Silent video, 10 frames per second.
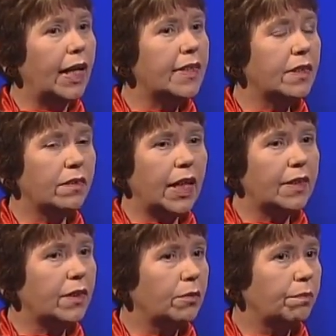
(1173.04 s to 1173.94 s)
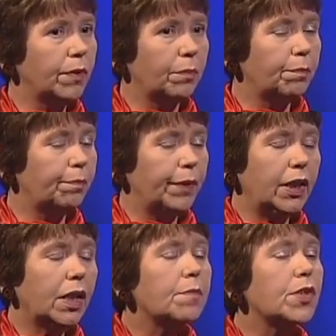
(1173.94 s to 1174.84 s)
that's that's a, a
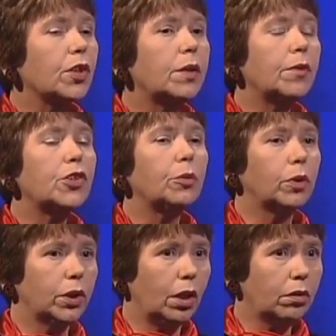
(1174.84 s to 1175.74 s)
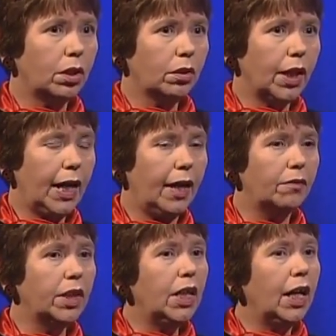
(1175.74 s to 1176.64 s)
income stream that you will no longer
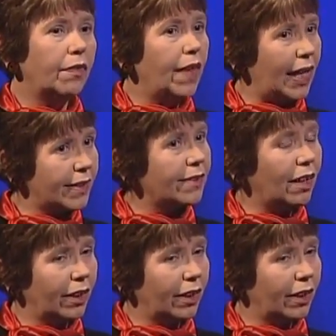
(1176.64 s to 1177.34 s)
have, and that's